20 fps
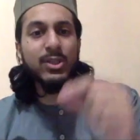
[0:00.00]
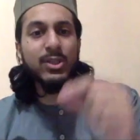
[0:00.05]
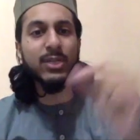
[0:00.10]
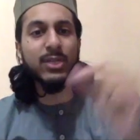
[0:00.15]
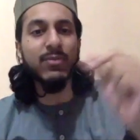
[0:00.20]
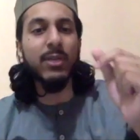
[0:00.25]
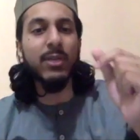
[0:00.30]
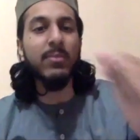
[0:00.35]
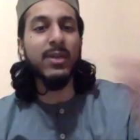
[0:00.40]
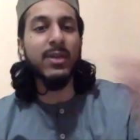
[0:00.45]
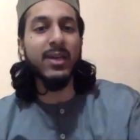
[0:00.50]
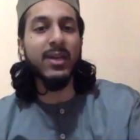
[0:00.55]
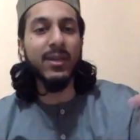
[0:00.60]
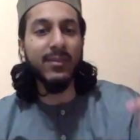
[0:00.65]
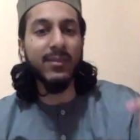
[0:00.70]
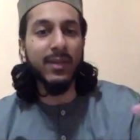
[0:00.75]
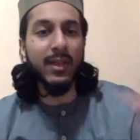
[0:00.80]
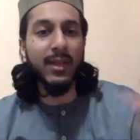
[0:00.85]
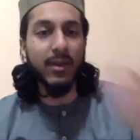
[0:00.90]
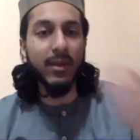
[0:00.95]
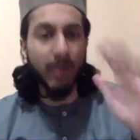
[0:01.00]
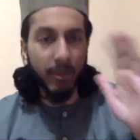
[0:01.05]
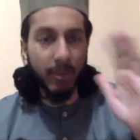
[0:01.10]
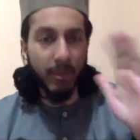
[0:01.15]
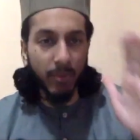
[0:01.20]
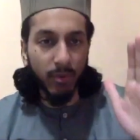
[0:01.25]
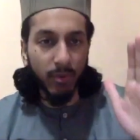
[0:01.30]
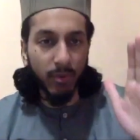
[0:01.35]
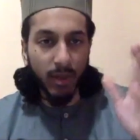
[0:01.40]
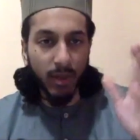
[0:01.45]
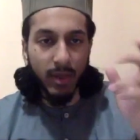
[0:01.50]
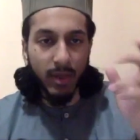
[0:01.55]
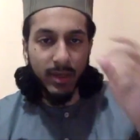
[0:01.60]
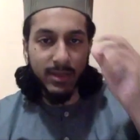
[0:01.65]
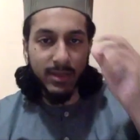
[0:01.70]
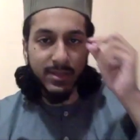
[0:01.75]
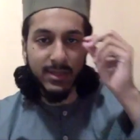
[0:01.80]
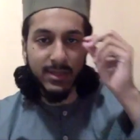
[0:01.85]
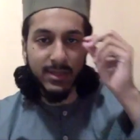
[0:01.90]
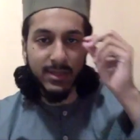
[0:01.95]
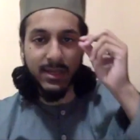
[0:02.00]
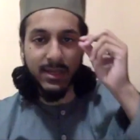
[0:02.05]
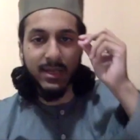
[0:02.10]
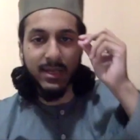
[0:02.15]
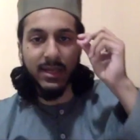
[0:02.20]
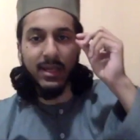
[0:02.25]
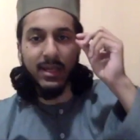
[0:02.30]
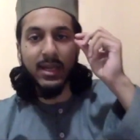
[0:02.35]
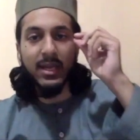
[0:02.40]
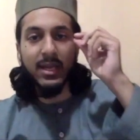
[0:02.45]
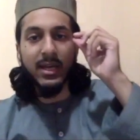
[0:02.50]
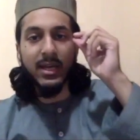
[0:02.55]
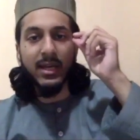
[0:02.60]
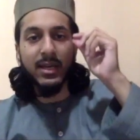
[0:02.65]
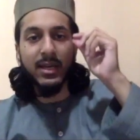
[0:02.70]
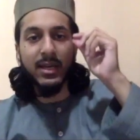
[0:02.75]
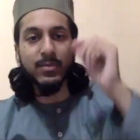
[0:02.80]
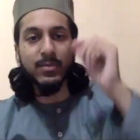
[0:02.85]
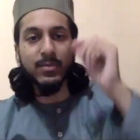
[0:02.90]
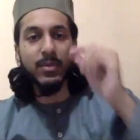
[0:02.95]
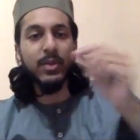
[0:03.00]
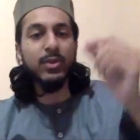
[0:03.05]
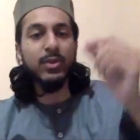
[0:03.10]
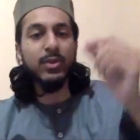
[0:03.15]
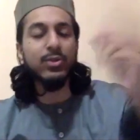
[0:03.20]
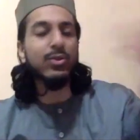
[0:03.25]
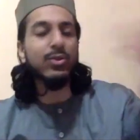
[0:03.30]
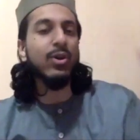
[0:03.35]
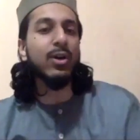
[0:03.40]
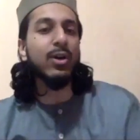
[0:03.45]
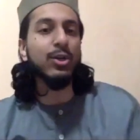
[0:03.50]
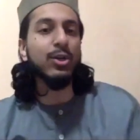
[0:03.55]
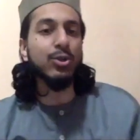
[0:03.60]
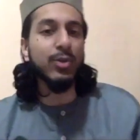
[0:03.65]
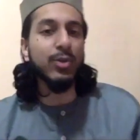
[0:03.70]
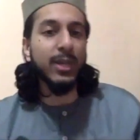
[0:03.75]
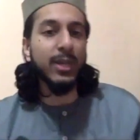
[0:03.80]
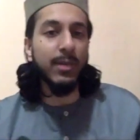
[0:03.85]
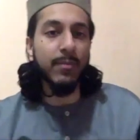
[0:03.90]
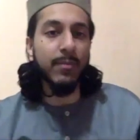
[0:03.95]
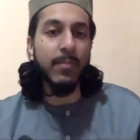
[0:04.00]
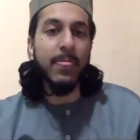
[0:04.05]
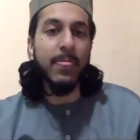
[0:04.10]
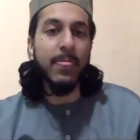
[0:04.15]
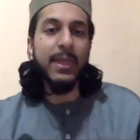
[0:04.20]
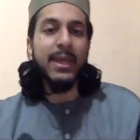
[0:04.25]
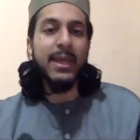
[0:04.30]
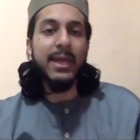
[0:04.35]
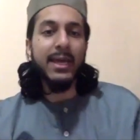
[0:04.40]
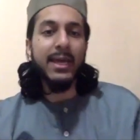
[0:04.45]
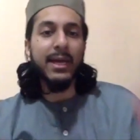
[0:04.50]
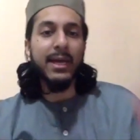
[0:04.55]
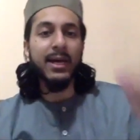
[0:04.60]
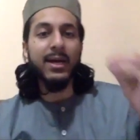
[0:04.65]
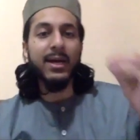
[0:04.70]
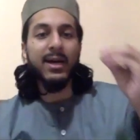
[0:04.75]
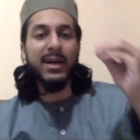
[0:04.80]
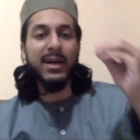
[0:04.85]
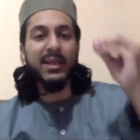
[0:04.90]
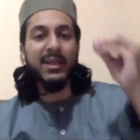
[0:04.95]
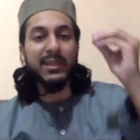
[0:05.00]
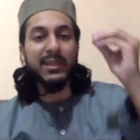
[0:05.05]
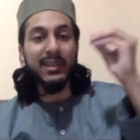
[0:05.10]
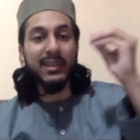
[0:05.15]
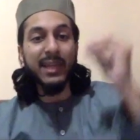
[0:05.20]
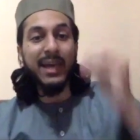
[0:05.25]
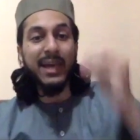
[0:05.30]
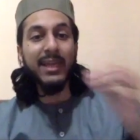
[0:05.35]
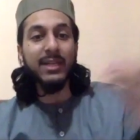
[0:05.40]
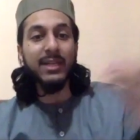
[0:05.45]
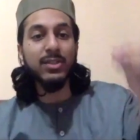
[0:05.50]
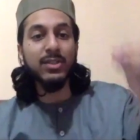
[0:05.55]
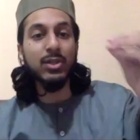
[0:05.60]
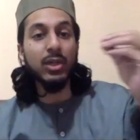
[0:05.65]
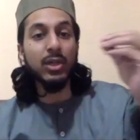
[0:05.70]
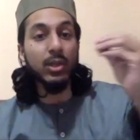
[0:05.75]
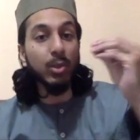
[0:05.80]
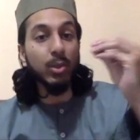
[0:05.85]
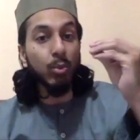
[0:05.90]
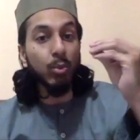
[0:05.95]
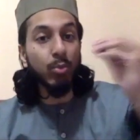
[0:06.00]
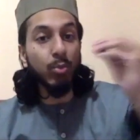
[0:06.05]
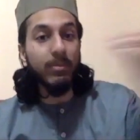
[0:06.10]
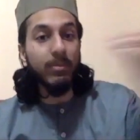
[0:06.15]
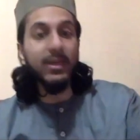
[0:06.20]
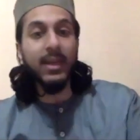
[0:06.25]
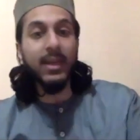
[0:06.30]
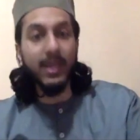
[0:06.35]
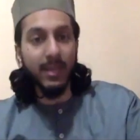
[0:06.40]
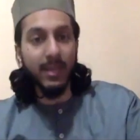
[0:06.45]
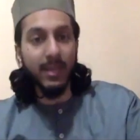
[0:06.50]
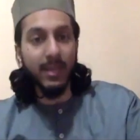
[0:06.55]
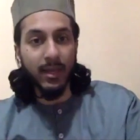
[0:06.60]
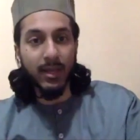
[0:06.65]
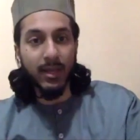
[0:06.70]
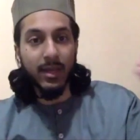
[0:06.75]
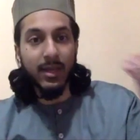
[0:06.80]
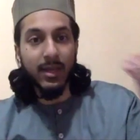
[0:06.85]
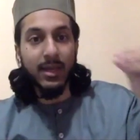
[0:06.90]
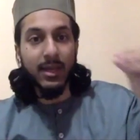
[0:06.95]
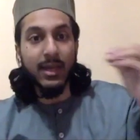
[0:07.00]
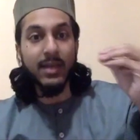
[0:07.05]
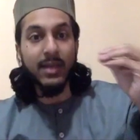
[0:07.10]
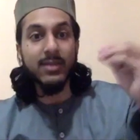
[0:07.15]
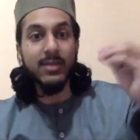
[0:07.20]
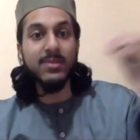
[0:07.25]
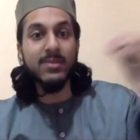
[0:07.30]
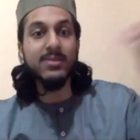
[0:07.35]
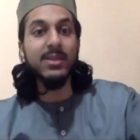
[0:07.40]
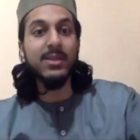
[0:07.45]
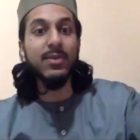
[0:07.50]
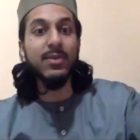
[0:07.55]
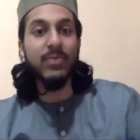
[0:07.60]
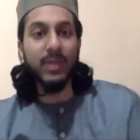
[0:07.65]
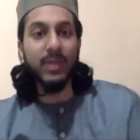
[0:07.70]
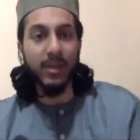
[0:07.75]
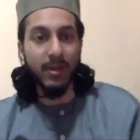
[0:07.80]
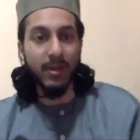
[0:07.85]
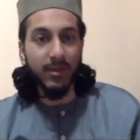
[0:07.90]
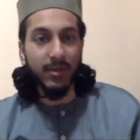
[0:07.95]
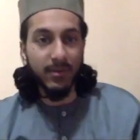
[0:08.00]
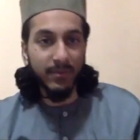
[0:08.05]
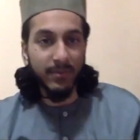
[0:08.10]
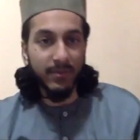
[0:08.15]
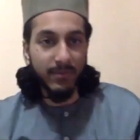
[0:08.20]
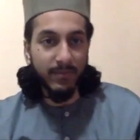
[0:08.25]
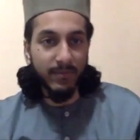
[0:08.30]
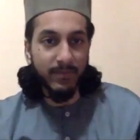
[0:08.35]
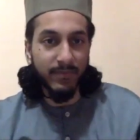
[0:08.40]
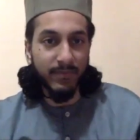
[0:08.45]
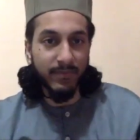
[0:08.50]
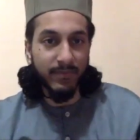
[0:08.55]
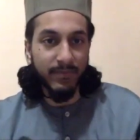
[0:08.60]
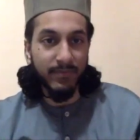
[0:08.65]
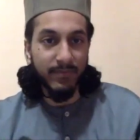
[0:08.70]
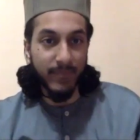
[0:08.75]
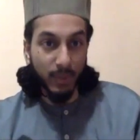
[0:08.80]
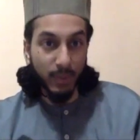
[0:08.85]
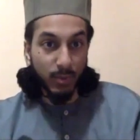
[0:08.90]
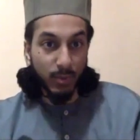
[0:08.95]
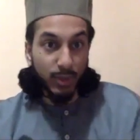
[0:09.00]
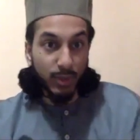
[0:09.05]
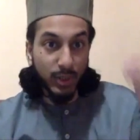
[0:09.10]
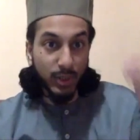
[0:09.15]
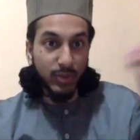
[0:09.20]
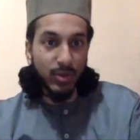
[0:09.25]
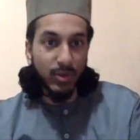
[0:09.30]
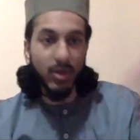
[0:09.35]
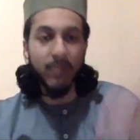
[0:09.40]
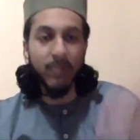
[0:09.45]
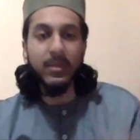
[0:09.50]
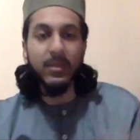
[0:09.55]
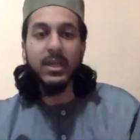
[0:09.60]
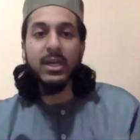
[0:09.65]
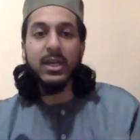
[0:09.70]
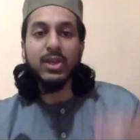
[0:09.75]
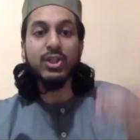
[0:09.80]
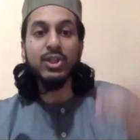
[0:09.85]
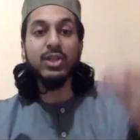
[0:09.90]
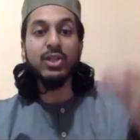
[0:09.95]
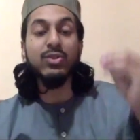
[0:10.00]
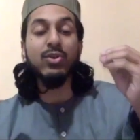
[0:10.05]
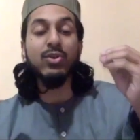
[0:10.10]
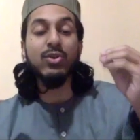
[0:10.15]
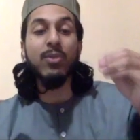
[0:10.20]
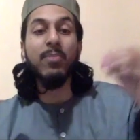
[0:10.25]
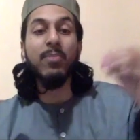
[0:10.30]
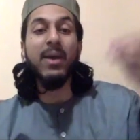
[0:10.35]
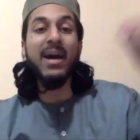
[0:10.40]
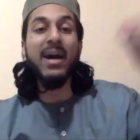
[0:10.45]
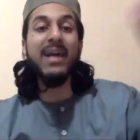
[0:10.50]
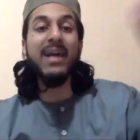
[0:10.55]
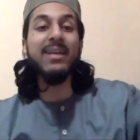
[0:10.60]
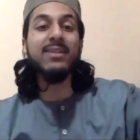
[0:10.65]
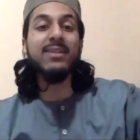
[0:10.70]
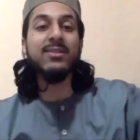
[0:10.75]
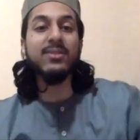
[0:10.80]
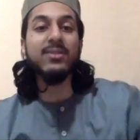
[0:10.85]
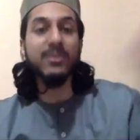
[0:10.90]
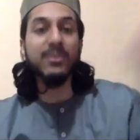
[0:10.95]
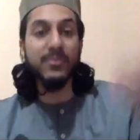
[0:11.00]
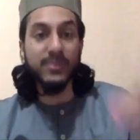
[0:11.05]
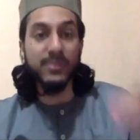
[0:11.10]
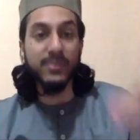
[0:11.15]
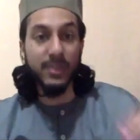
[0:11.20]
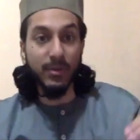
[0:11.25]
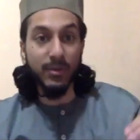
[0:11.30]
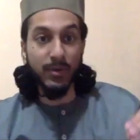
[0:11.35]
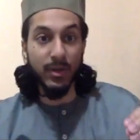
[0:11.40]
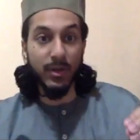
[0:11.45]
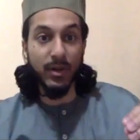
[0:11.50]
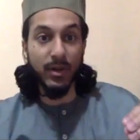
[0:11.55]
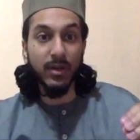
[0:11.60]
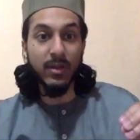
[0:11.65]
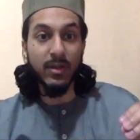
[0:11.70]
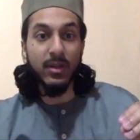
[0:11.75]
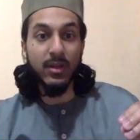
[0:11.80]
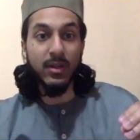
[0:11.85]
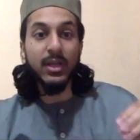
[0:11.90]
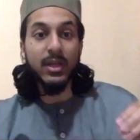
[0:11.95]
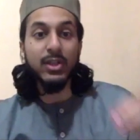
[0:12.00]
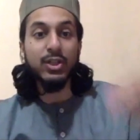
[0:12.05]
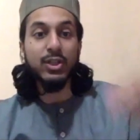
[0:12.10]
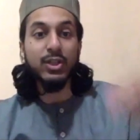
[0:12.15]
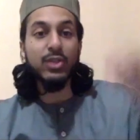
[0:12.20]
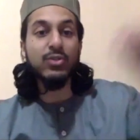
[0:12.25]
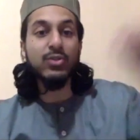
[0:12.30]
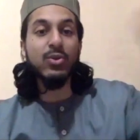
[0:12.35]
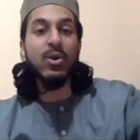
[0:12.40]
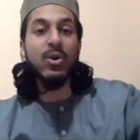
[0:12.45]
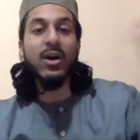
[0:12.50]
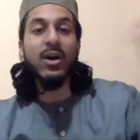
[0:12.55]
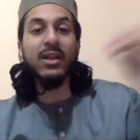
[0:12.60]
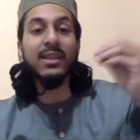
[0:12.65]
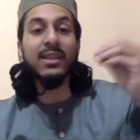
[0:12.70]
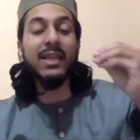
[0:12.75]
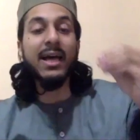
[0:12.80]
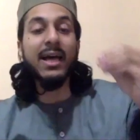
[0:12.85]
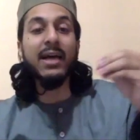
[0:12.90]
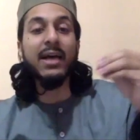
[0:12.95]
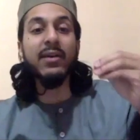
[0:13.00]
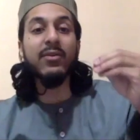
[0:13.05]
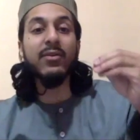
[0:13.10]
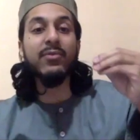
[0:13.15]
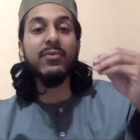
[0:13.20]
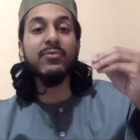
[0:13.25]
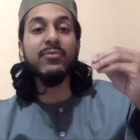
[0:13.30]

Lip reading: Ibn Kathir, rahimahullah. He says that his mother saw a dream, a light illuminating in Syria. That's what she saw. She saw palaces of Syria. She saw a lot of